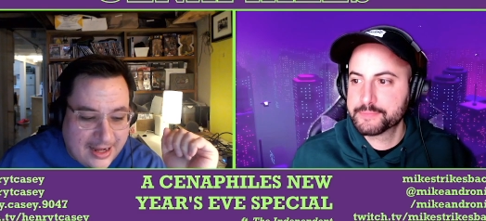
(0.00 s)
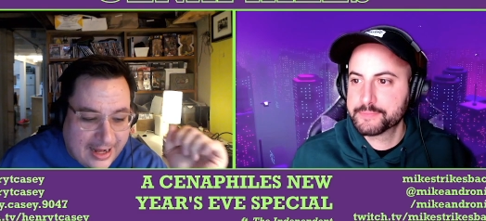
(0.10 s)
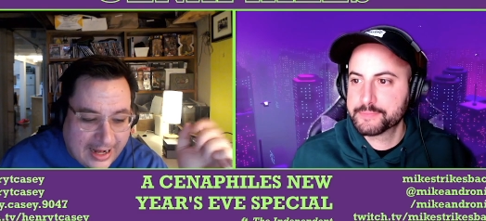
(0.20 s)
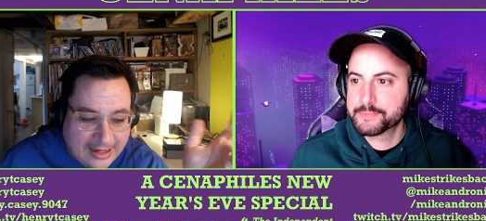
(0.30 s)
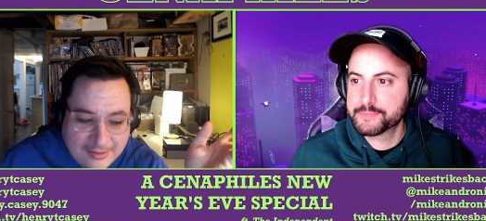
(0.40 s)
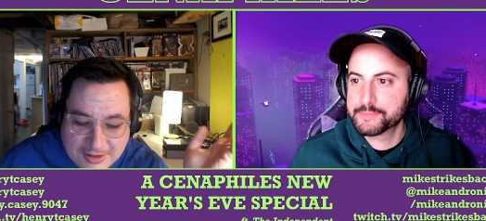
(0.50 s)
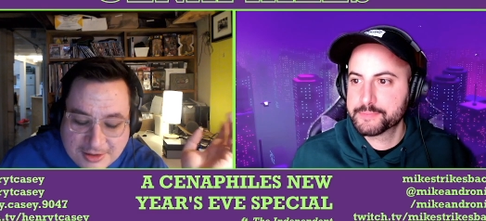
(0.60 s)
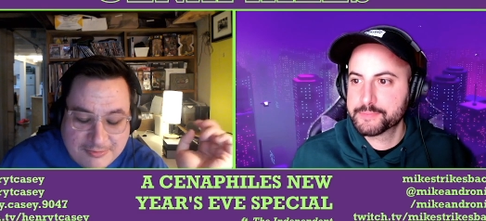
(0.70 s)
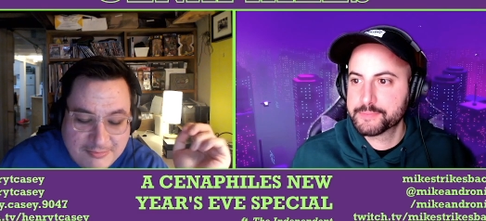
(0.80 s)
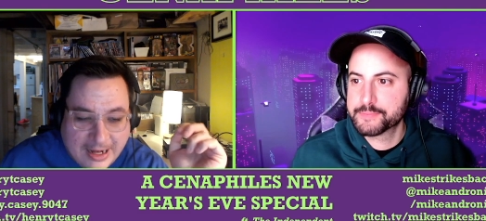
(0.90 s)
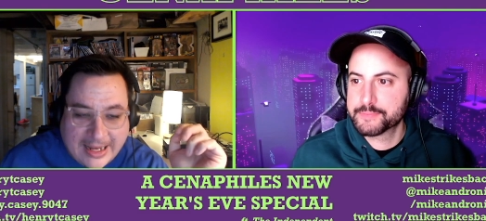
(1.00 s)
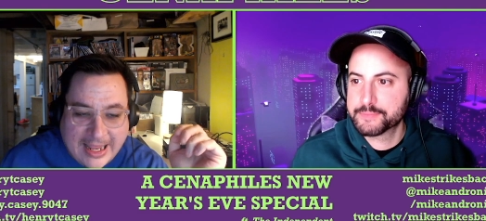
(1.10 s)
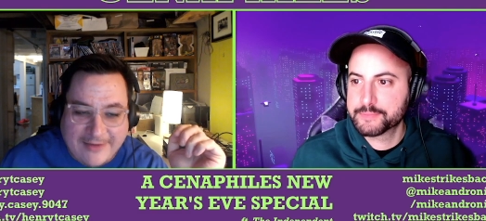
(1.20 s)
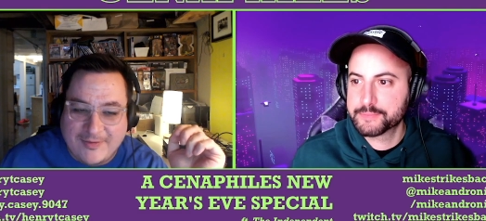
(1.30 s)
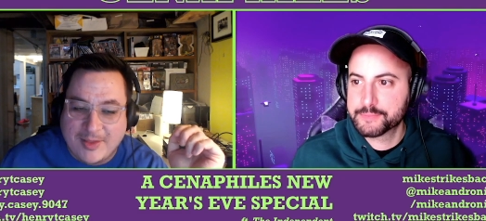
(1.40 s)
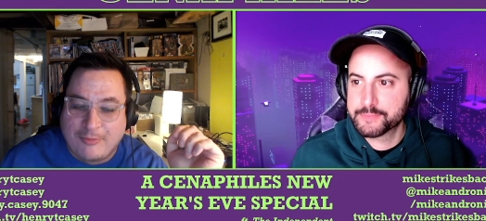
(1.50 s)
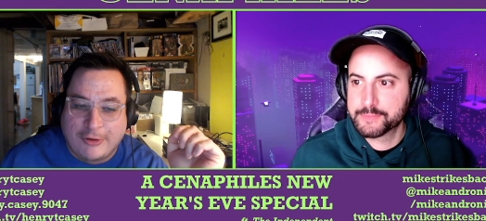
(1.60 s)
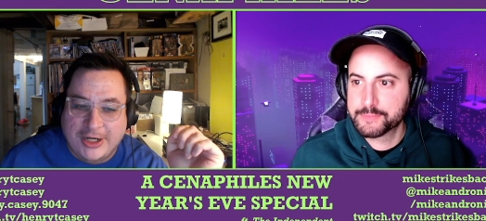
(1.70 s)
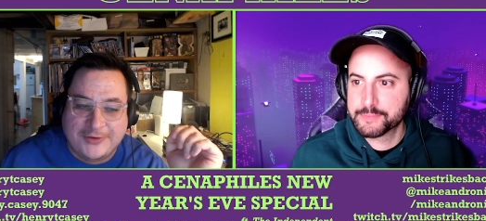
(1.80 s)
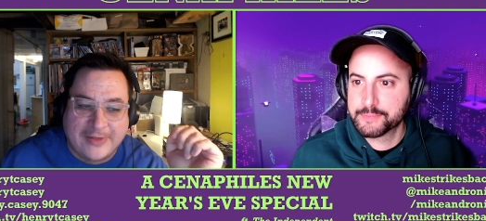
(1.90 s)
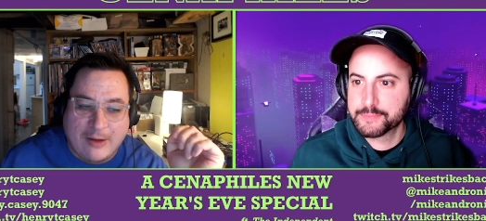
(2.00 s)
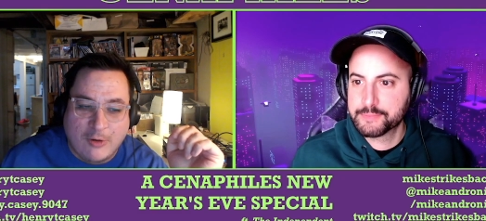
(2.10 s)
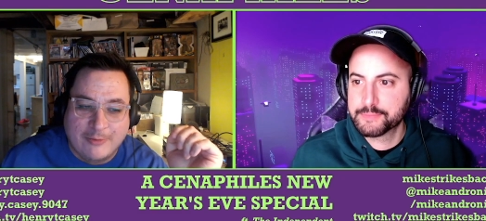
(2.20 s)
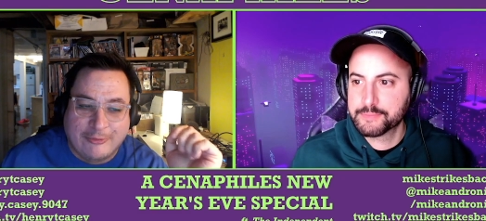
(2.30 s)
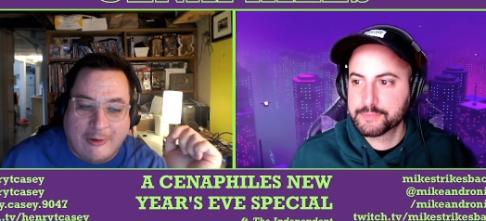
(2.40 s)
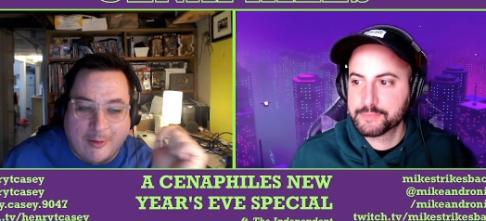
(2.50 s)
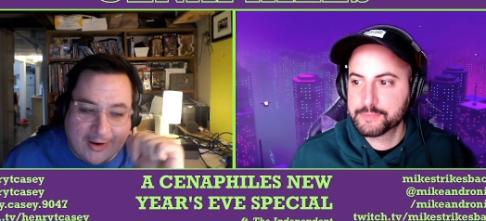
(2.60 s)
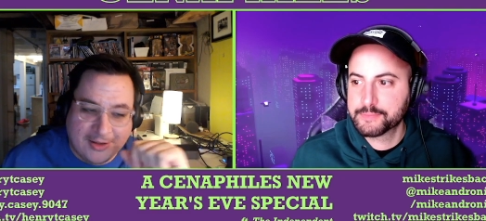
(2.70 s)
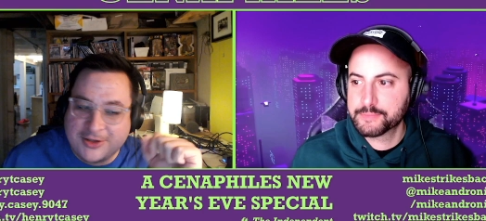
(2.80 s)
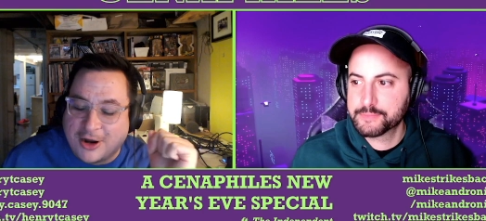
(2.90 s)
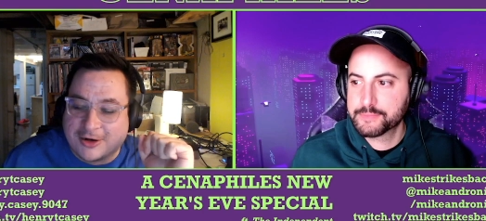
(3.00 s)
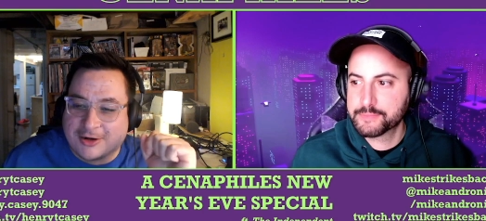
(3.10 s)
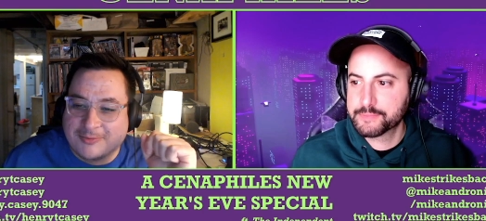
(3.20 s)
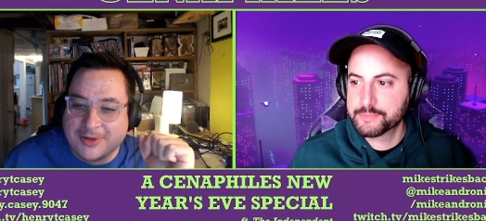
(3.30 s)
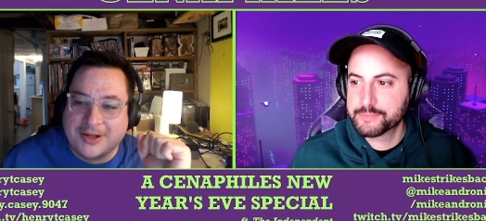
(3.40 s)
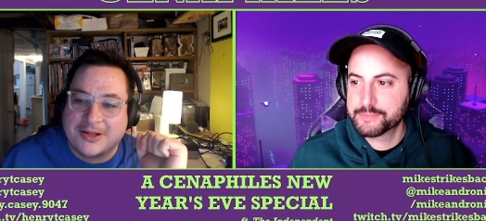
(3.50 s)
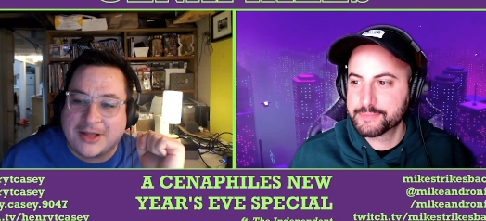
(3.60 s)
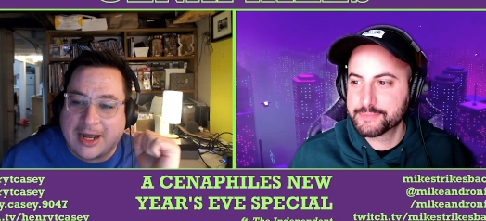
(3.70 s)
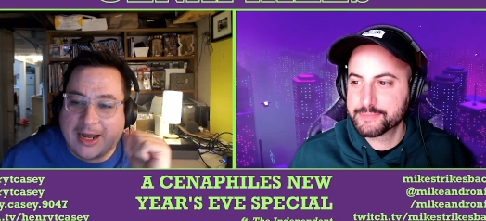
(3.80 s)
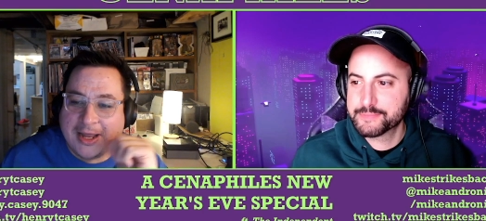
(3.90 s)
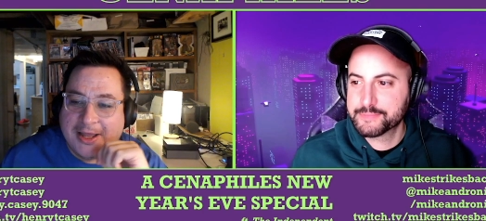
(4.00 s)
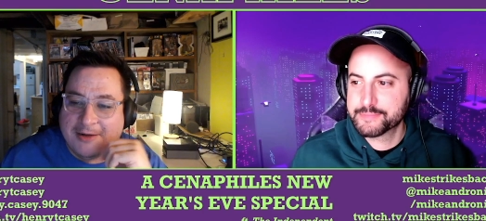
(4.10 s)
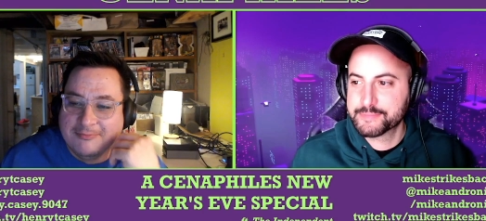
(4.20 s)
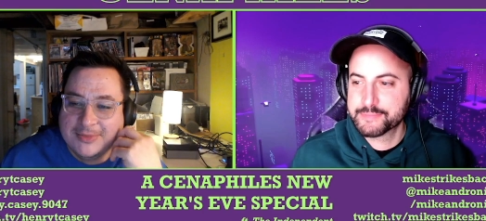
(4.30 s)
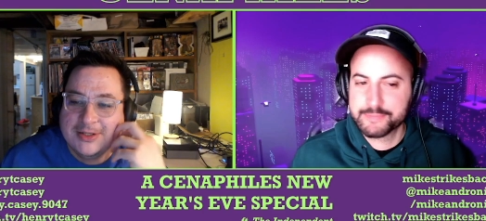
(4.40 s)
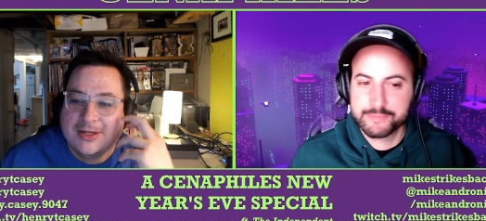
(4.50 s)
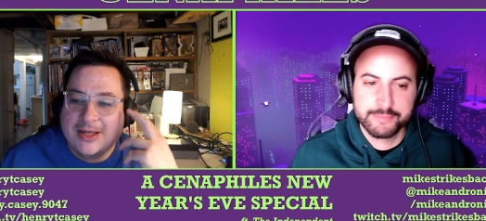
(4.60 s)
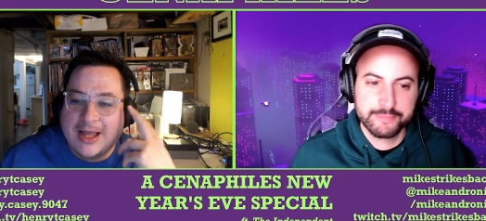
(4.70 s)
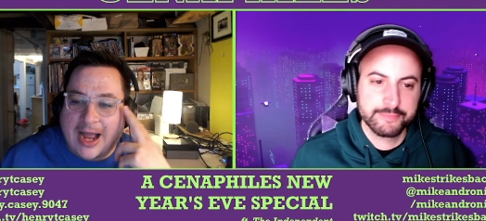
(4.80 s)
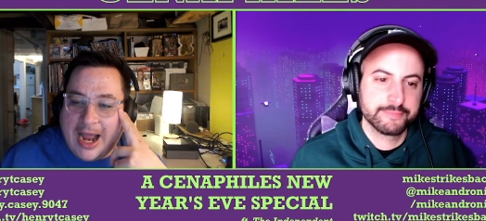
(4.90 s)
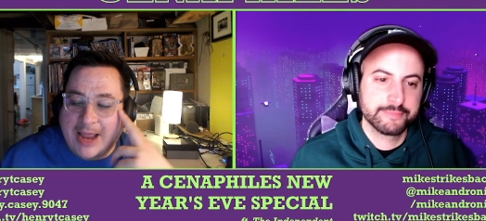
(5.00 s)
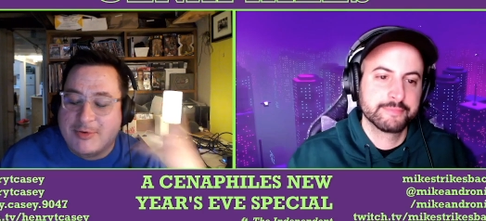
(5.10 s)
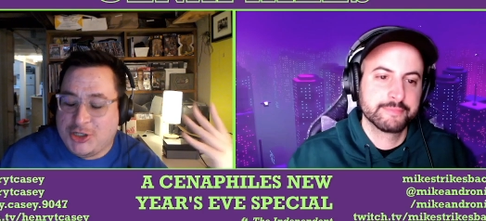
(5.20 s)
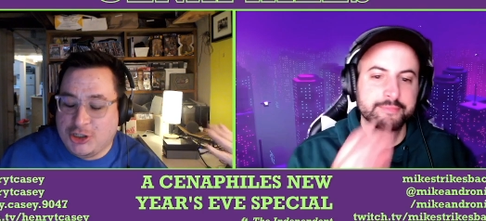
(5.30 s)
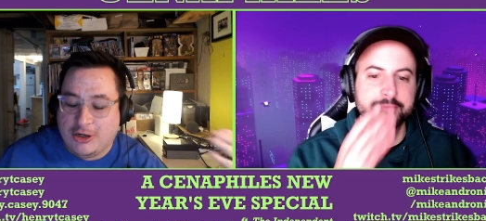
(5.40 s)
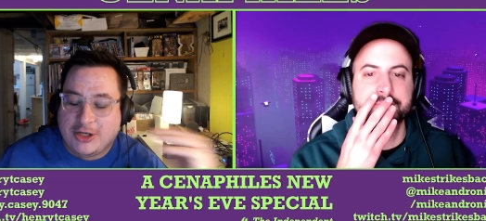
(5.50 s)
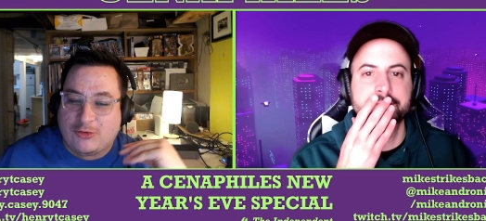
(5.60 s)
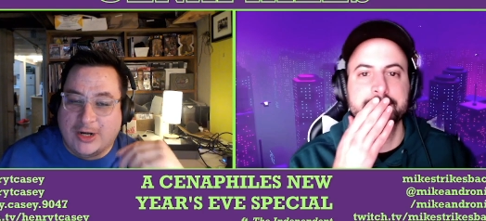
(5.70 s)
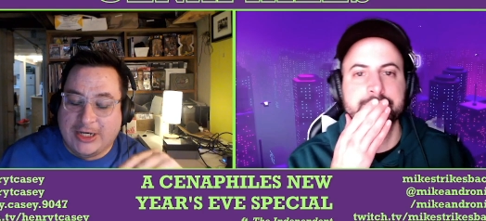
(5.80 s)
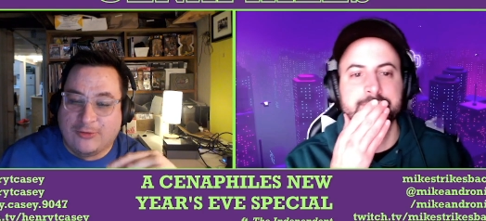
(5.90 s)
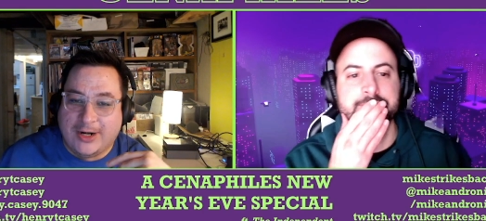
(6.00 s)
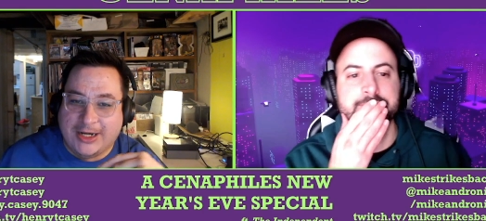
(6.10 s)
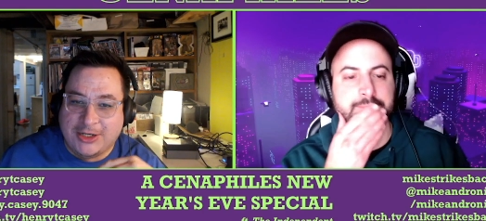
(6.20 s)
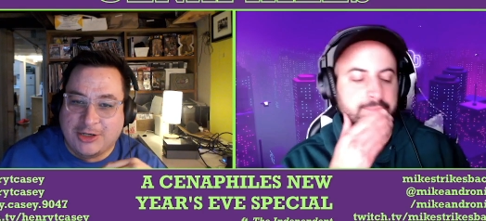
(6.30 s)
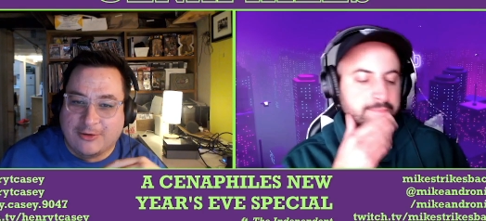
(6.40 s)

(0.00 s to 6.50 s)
Speaker 1: I just I gave him the point for that one promo about his daughter because I um I matured in 2022.